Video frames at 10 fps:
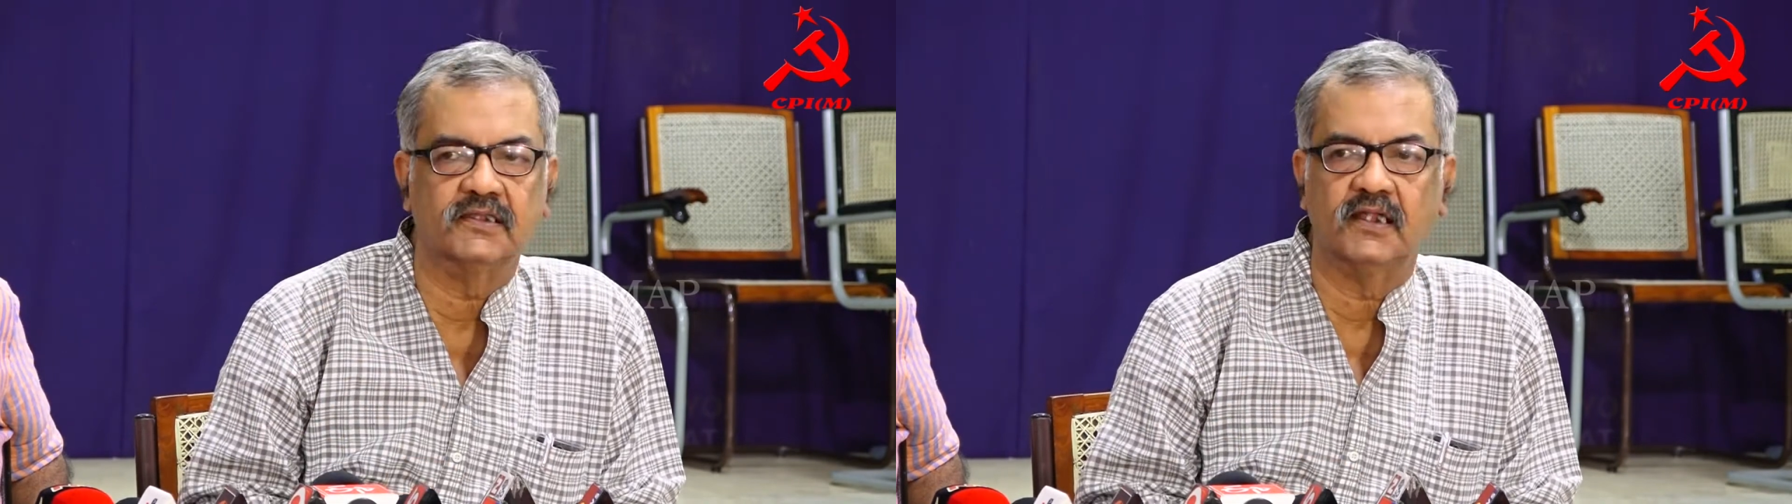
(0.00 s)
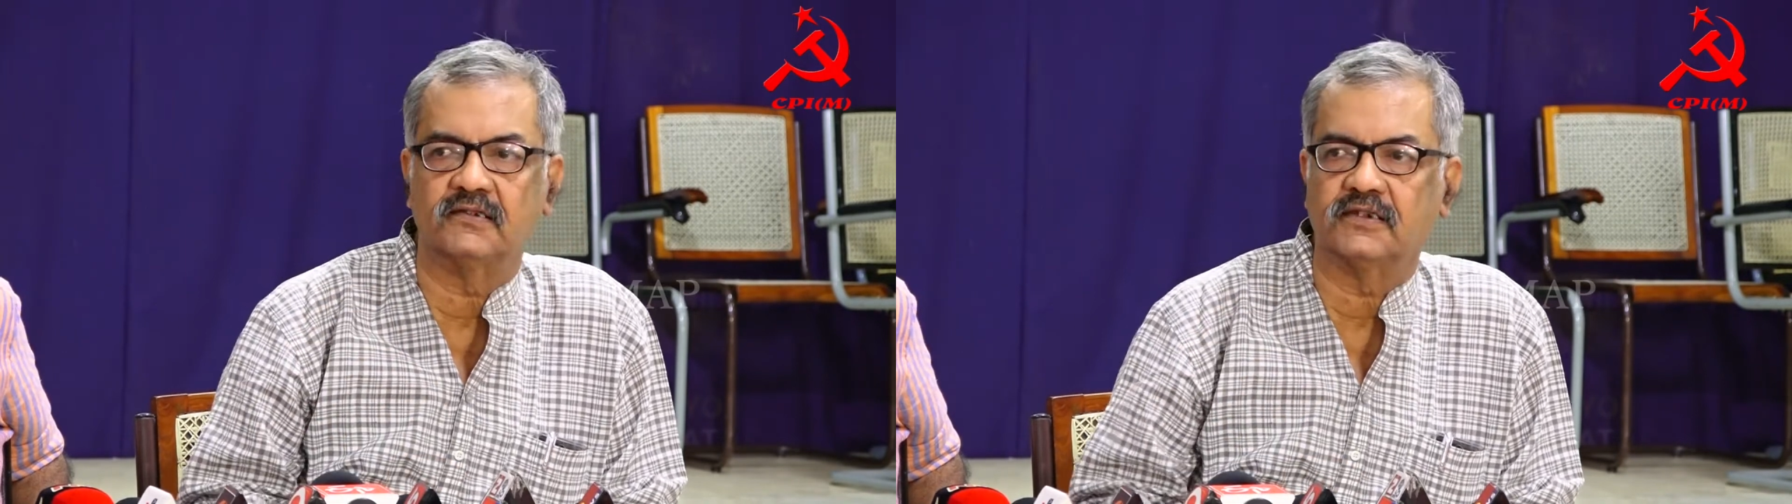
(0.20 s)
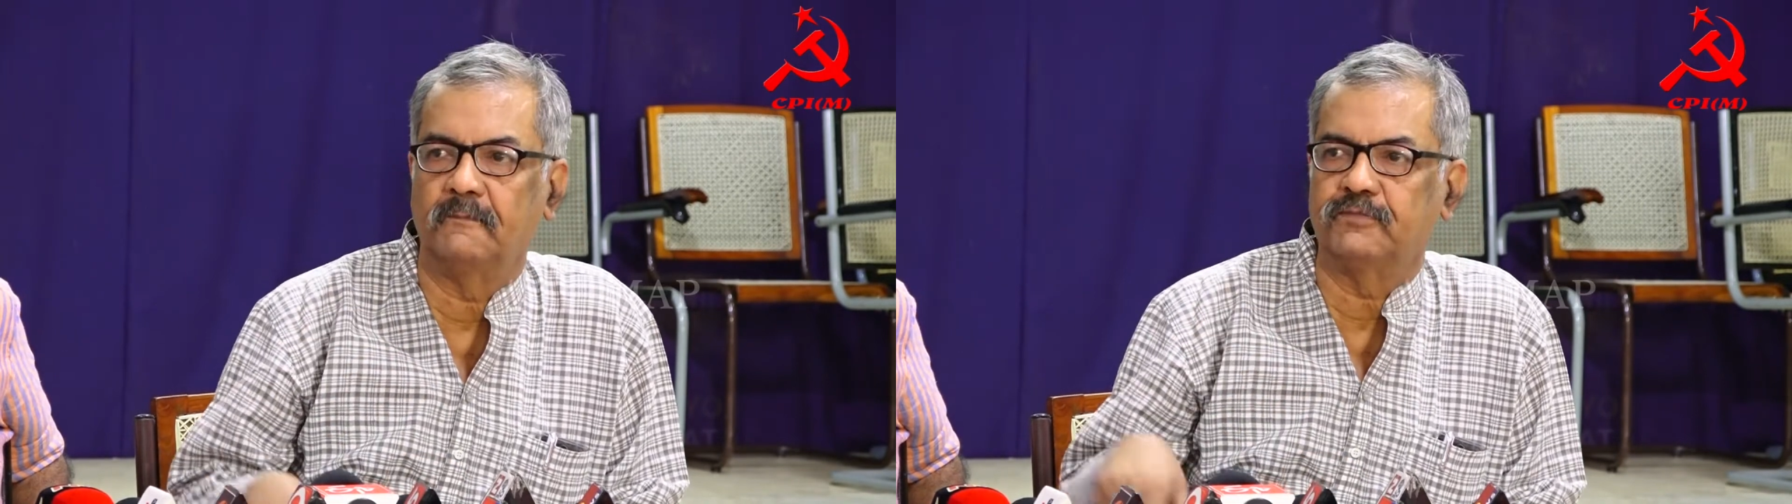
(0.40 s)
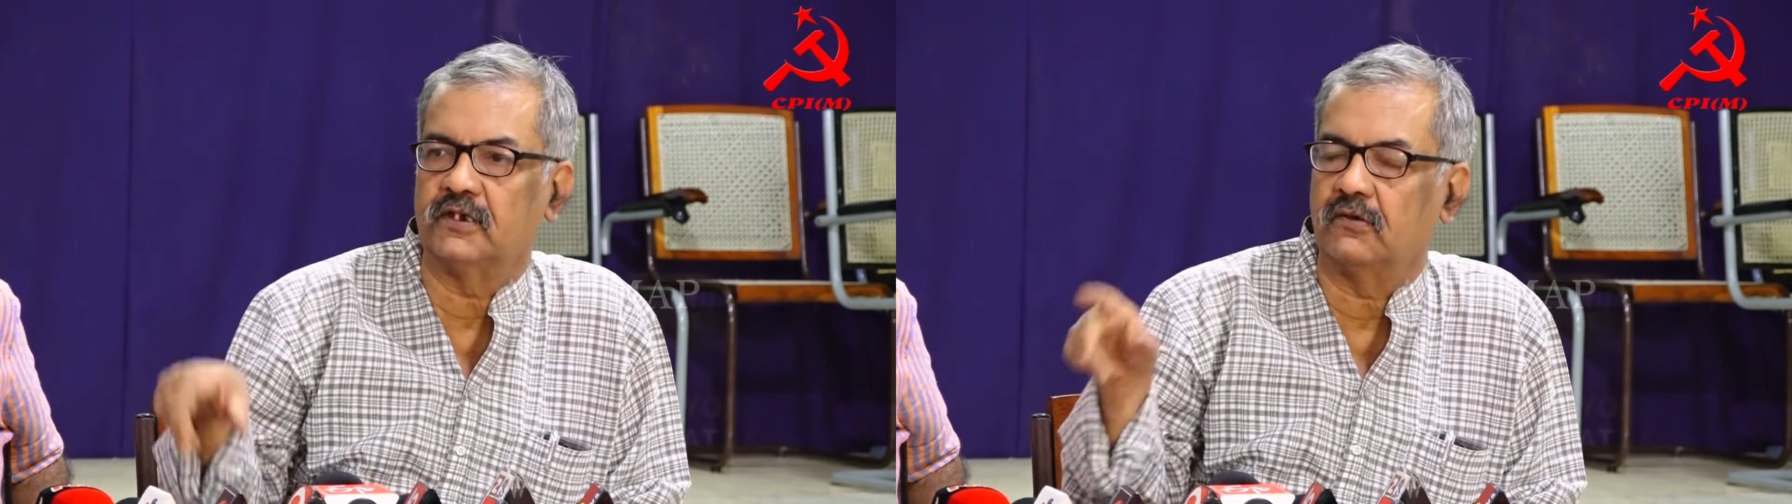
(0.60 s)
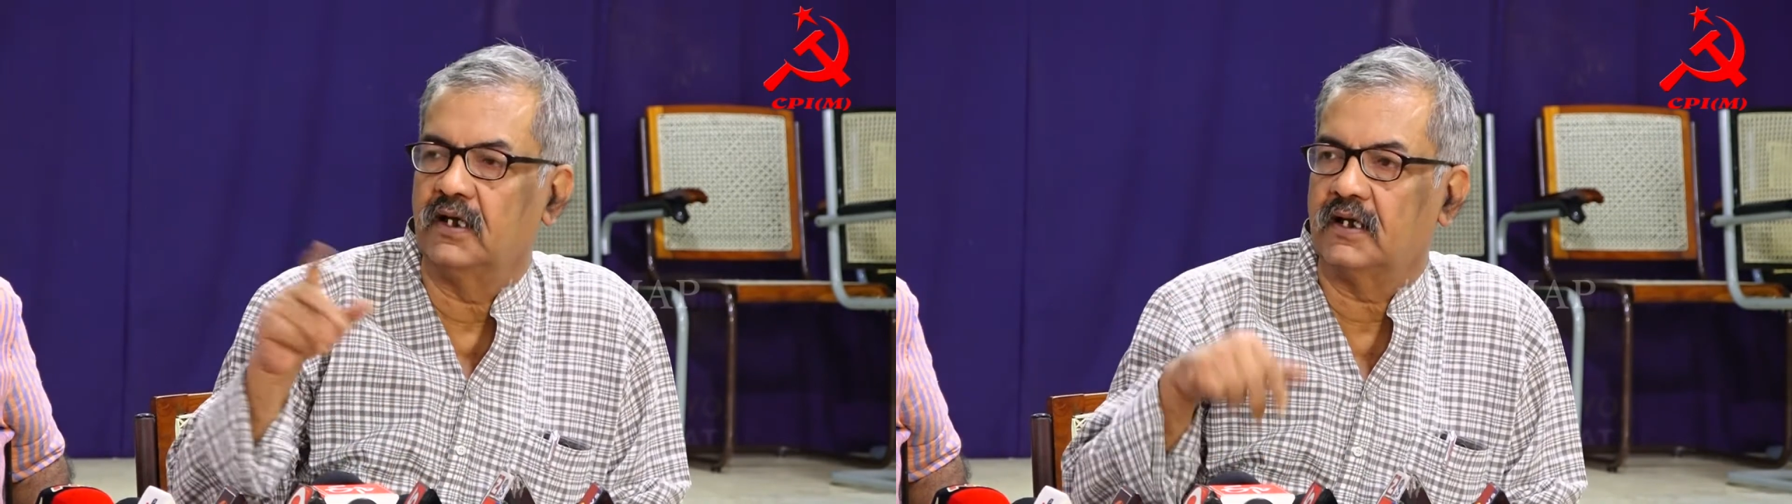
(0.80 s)
Then
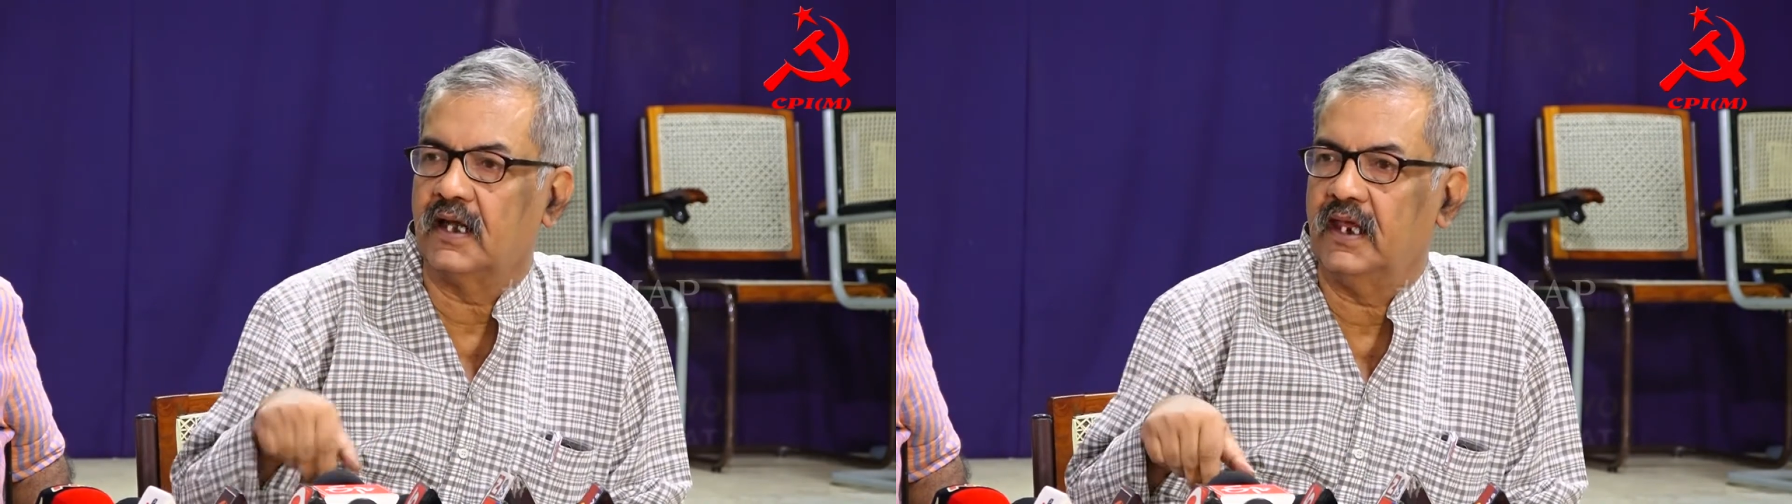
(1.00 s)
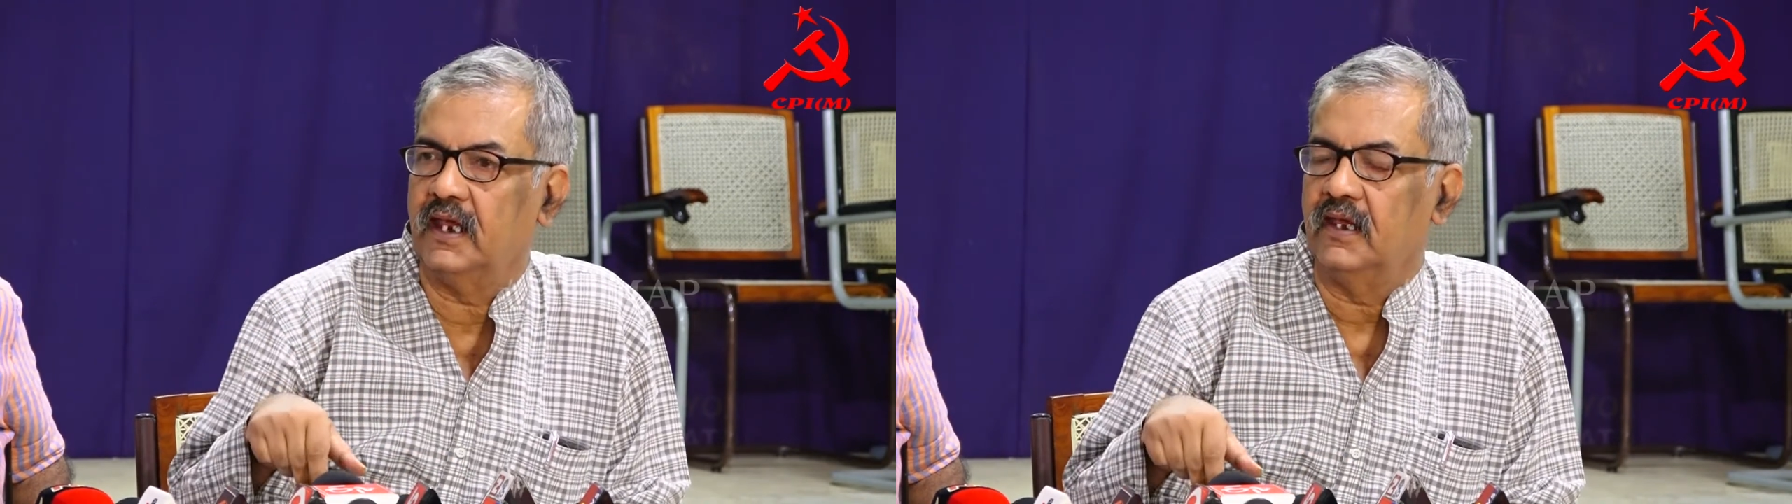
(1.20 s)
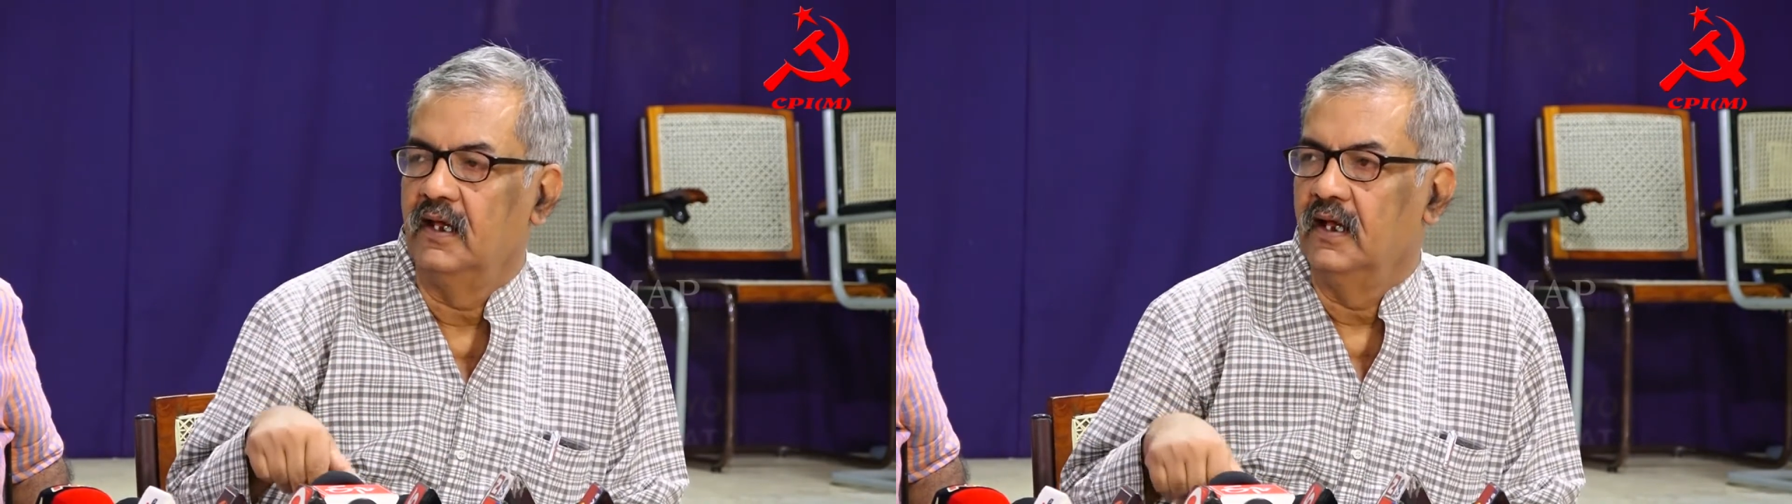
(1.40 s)
subsequently